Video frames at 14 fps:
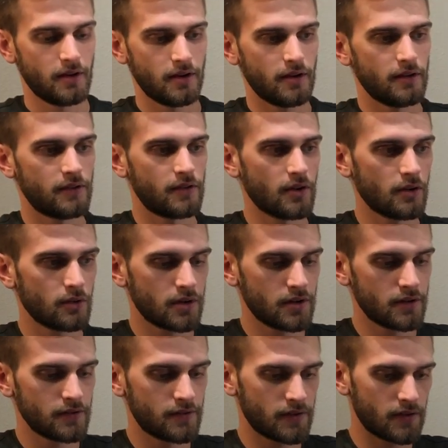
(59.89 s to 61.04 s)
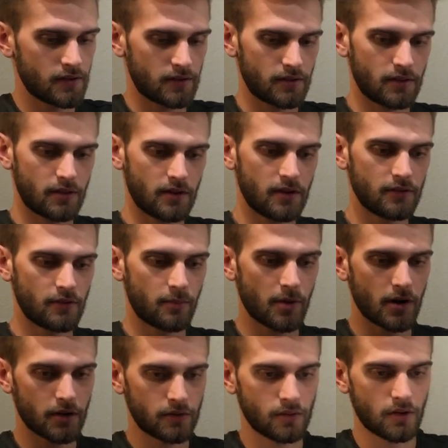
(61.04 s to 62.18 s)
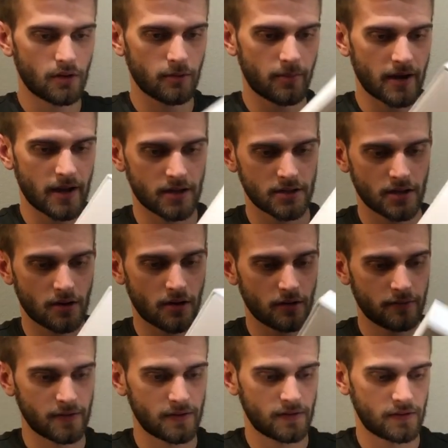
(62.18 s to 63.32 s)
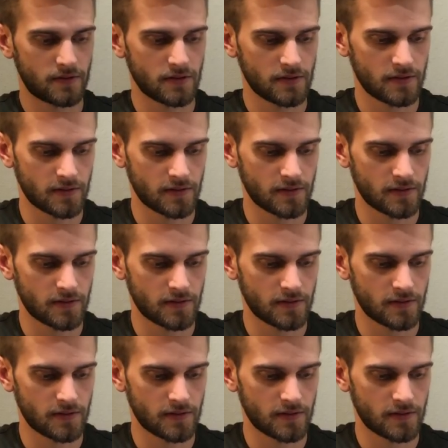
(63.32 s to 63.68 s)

So here's it. Here's the box with all the packaging off. It's just the